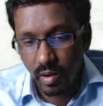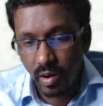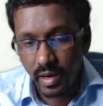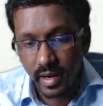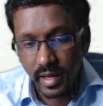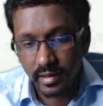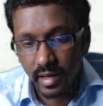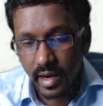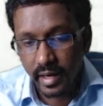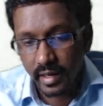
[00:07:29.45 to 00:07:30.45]
already
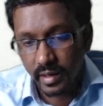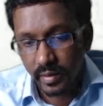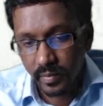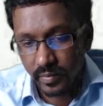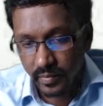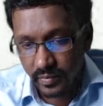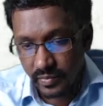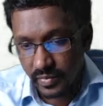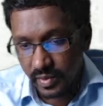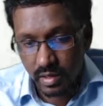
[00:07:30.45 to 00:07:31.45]
selected.
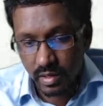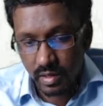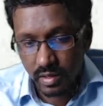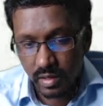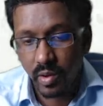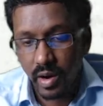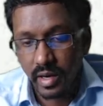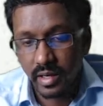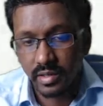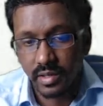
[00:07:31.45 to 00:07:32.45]
Click
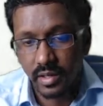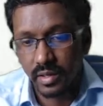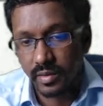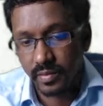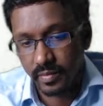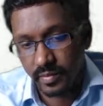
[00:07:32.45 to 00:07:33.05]
on install.